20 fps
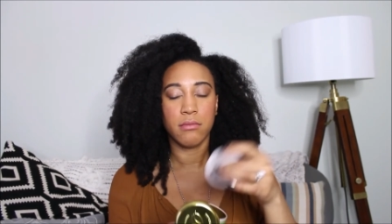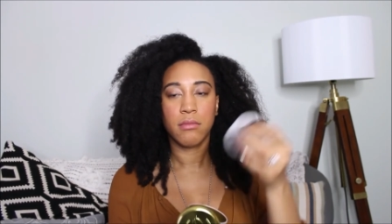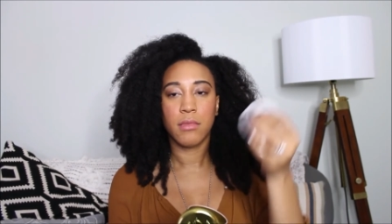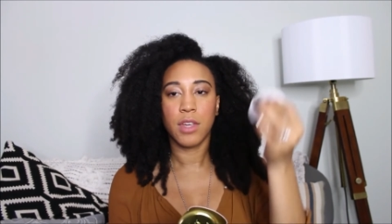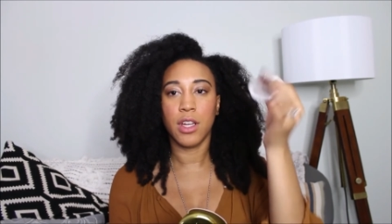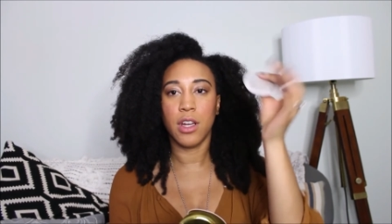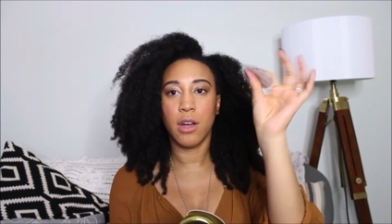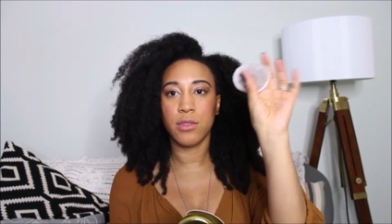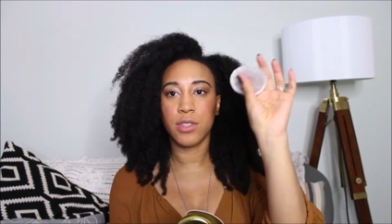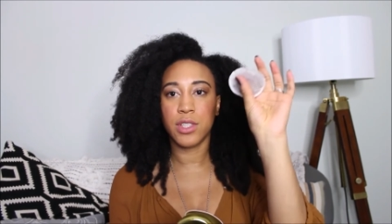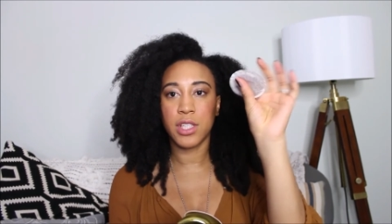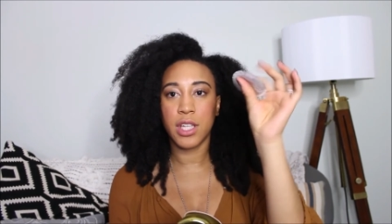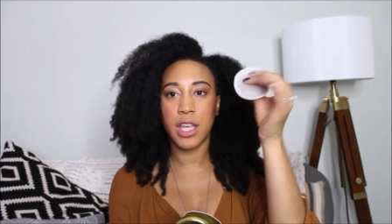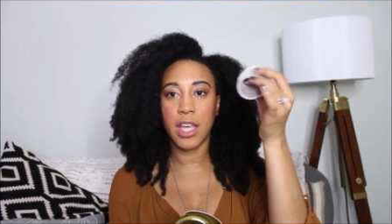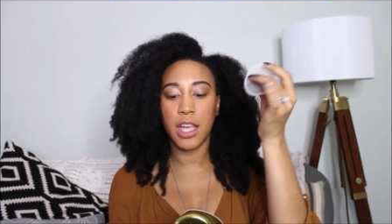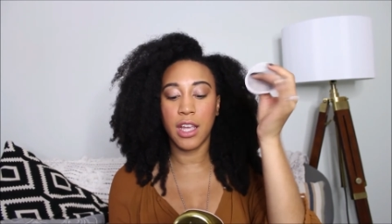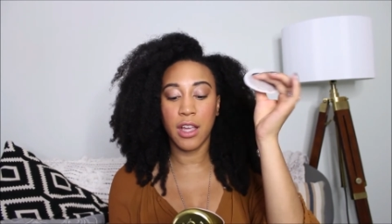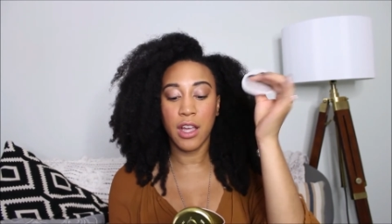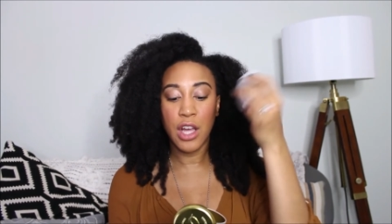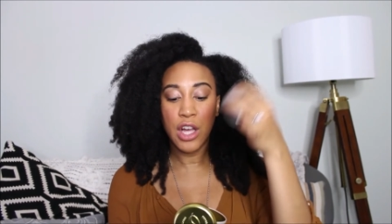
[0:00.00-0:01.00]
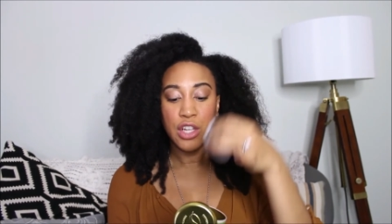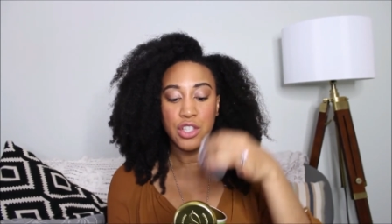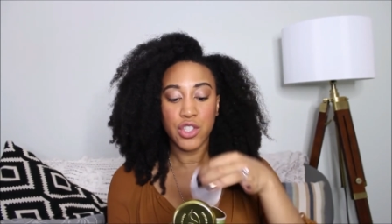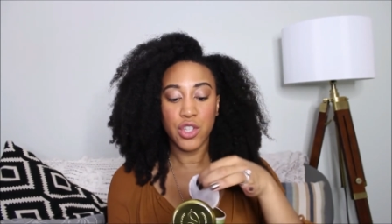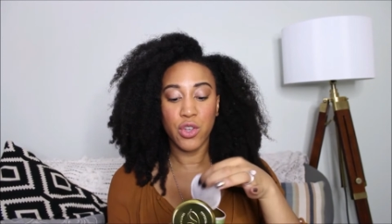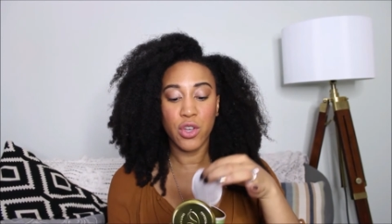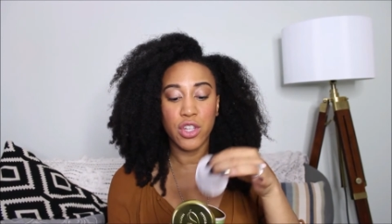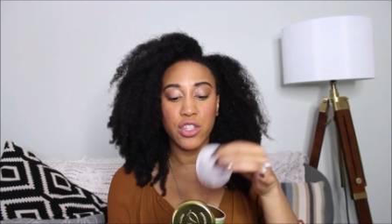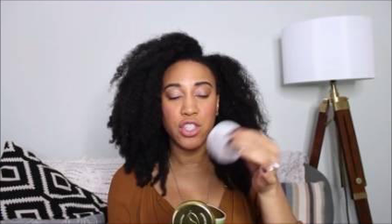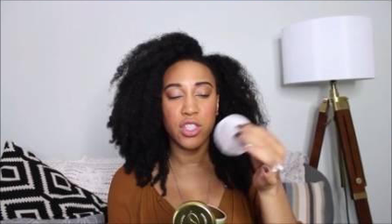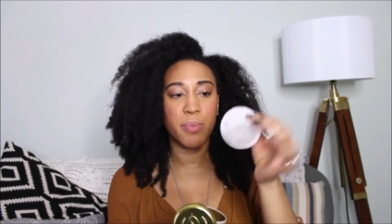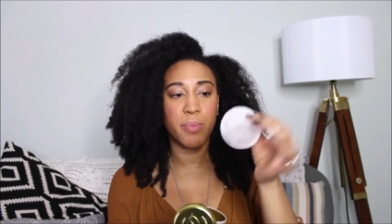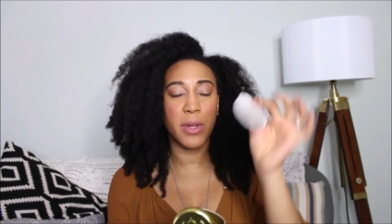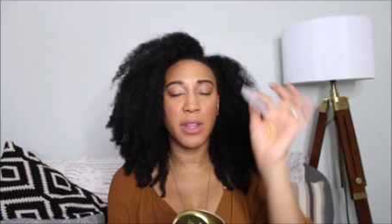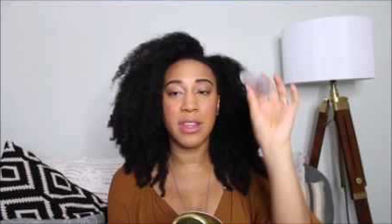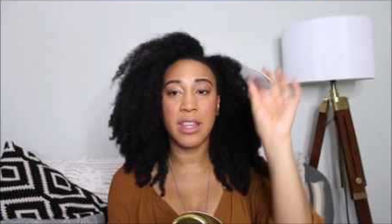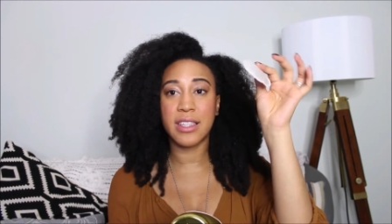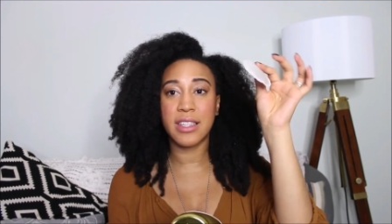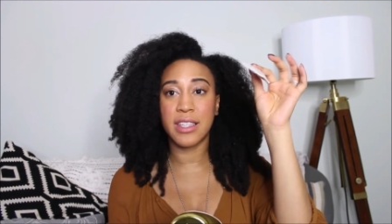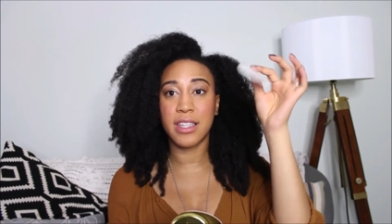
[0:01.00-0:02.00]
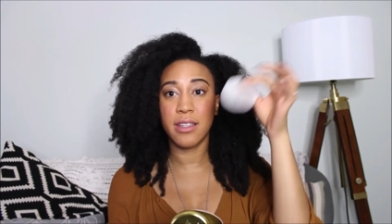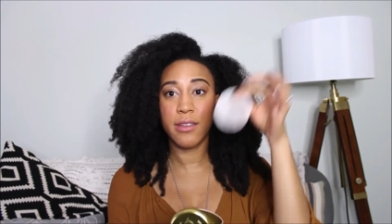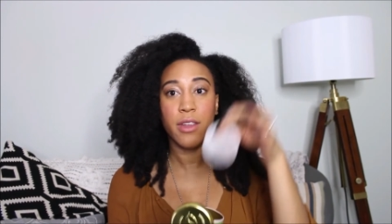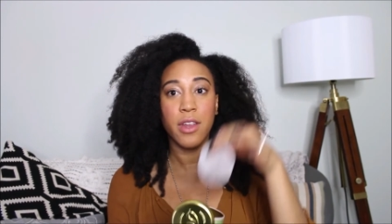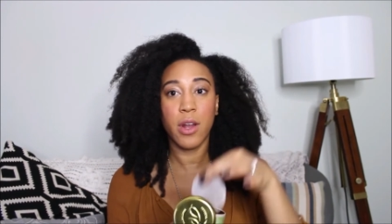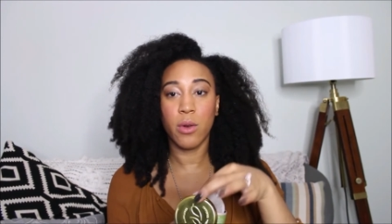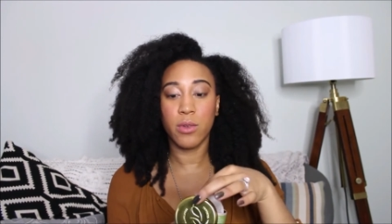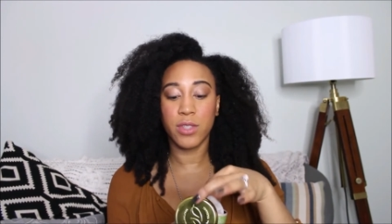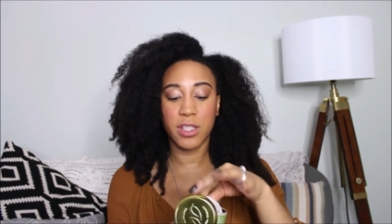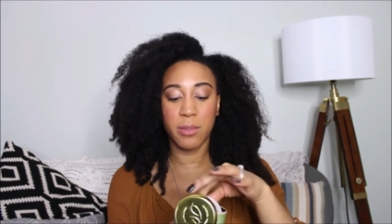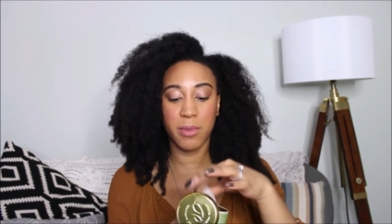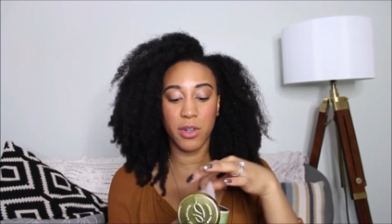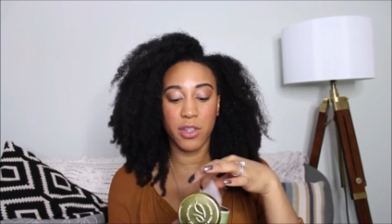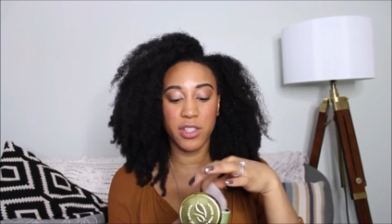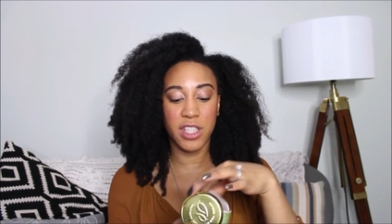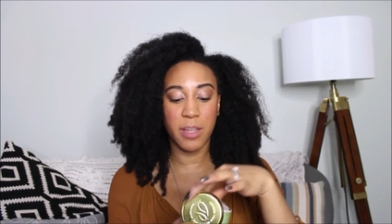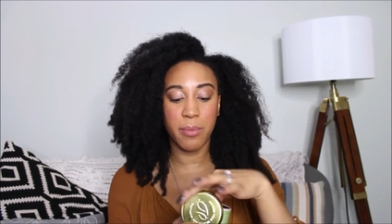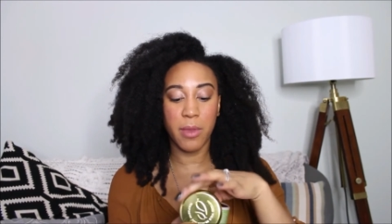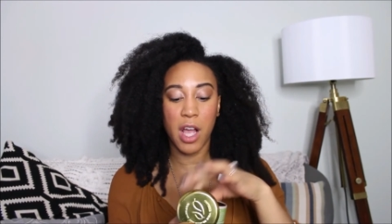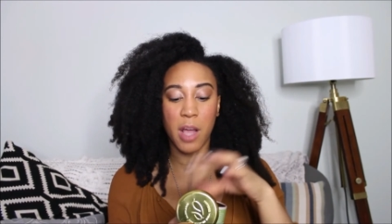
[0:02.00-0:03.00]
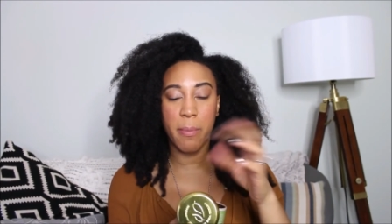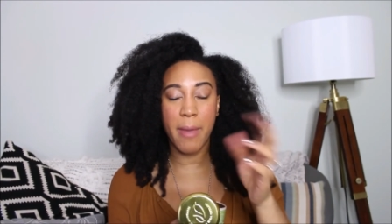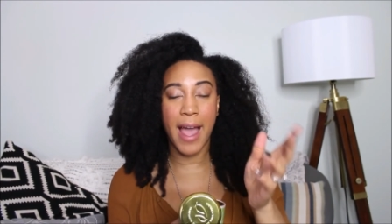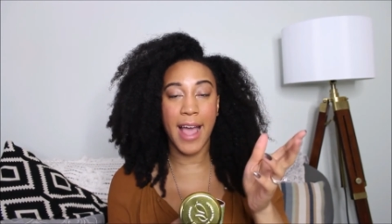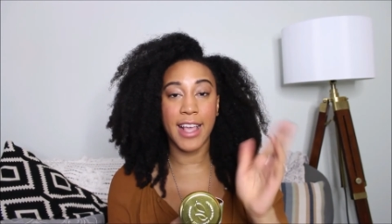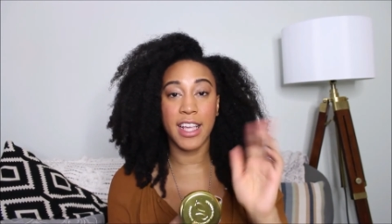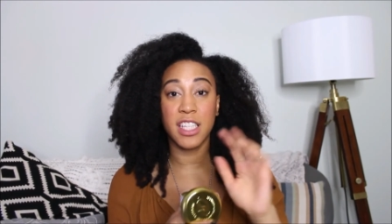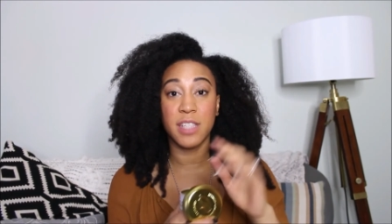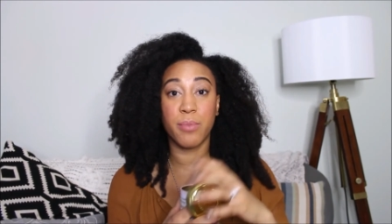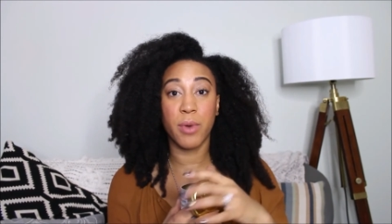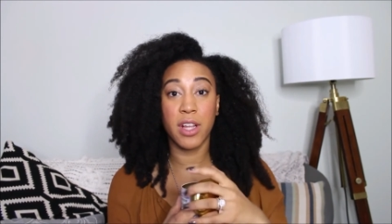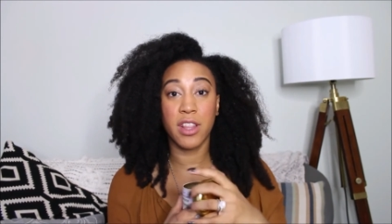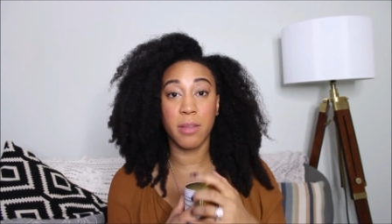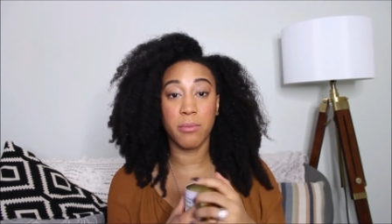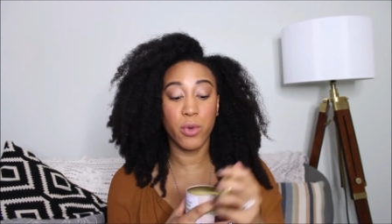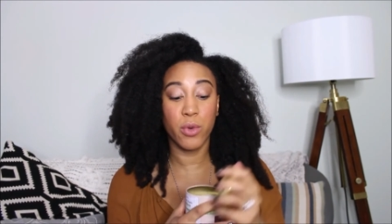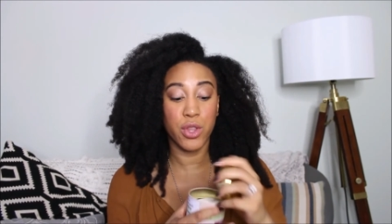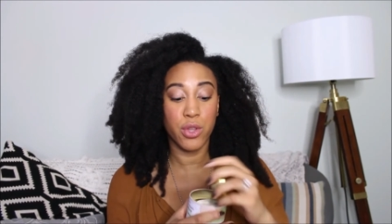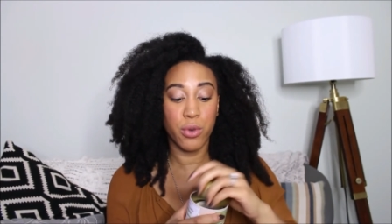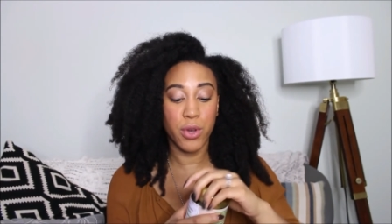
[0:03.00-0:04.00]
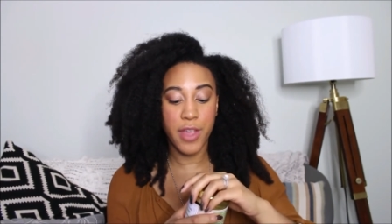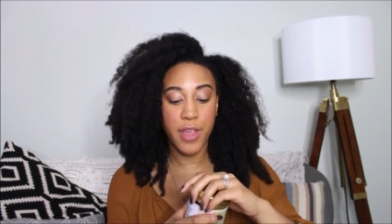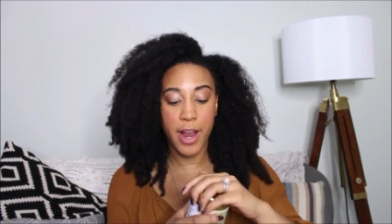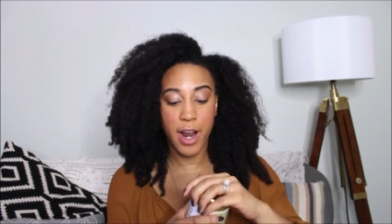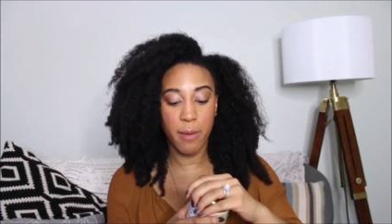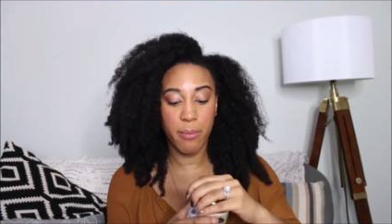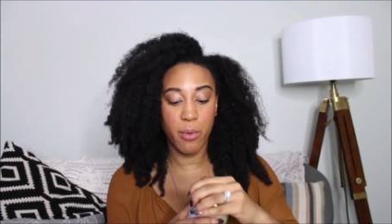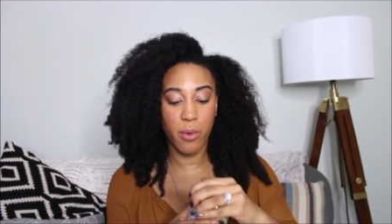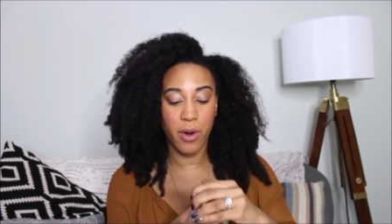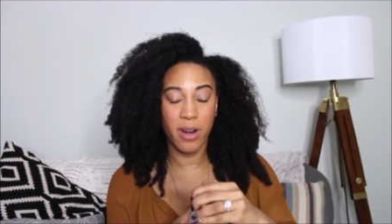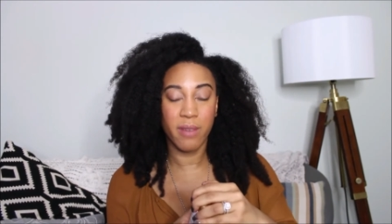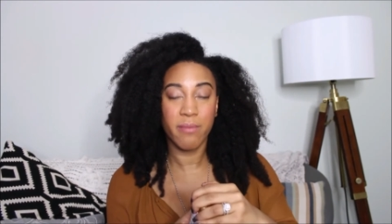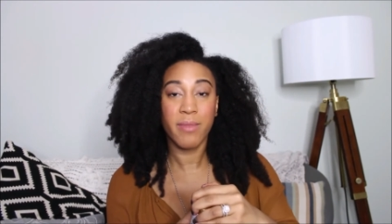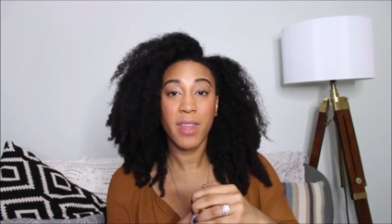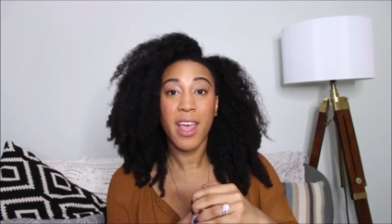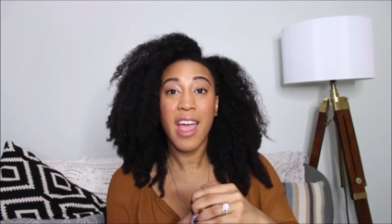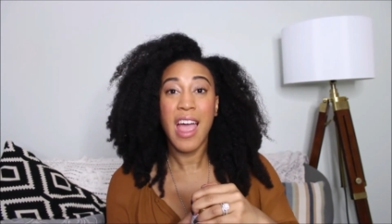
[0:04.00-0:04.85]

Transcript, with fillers: you know, tea. So you can just put these in, you know, some little Ziploc baggies, bring them with you to the airport,